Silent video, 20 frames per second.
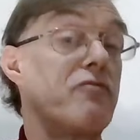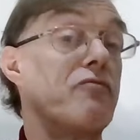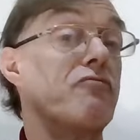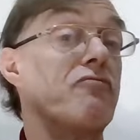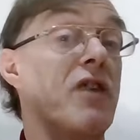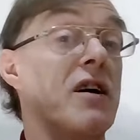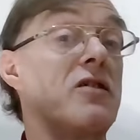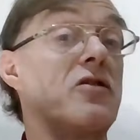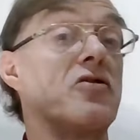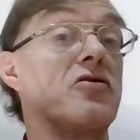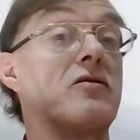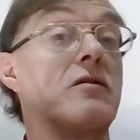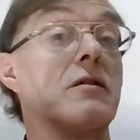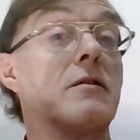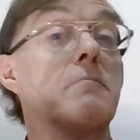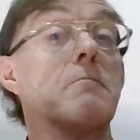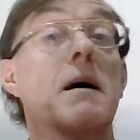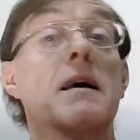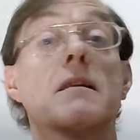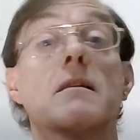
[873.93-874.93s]
registered
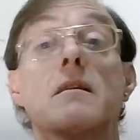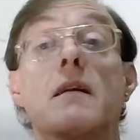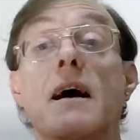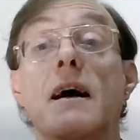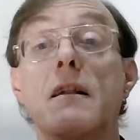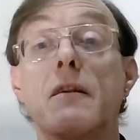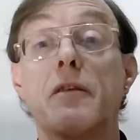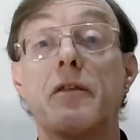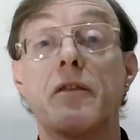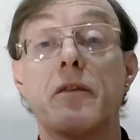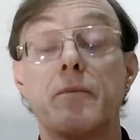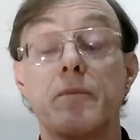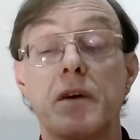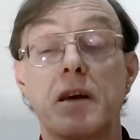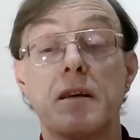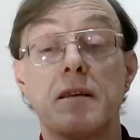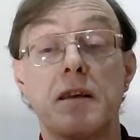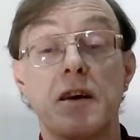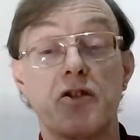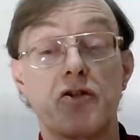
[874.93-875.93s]
mental health
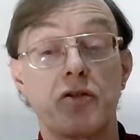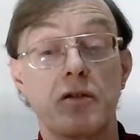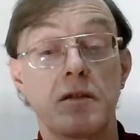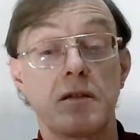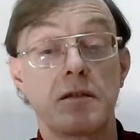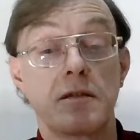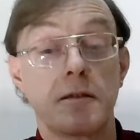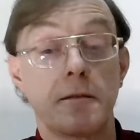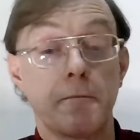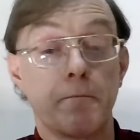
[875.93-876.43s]
conditions.